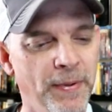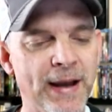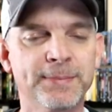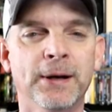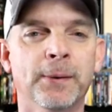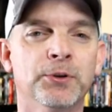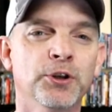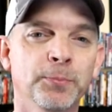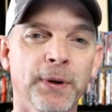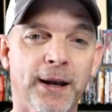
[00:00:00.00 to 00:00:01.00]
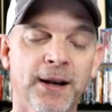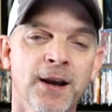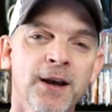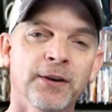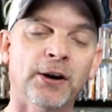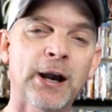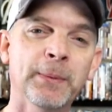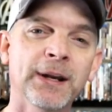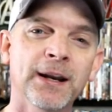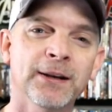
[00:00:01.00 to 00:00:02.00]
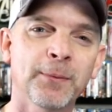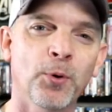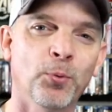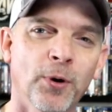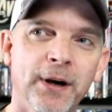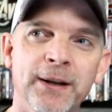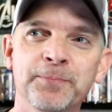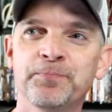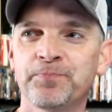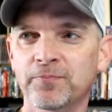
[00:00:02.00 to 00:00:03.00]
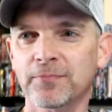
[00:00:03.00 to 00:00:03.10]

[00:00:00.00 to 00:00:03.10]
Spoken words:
but that's my number two pick. Now coming in at number one